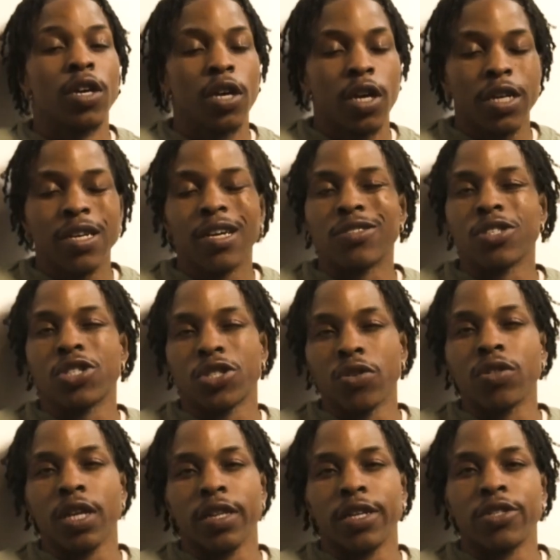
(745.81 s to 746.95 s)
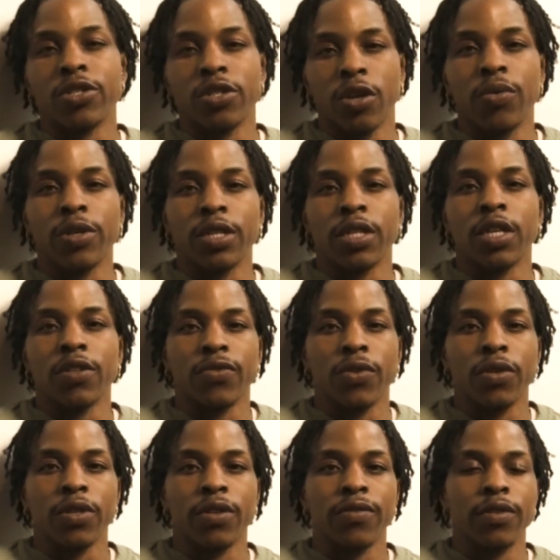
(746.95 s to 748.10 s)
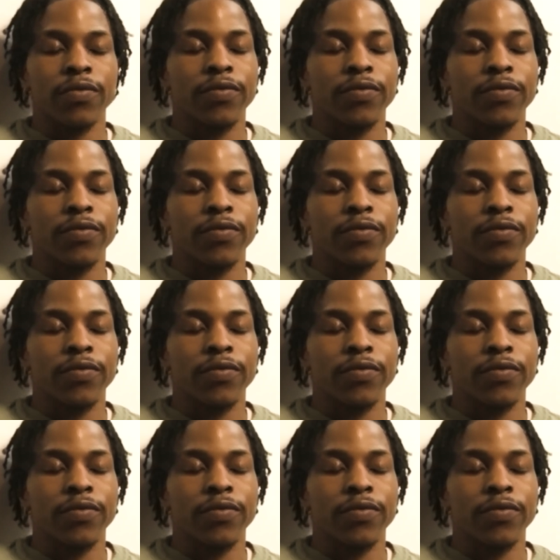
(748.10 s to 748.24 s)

He has a shirt that lets you know what he does for a living.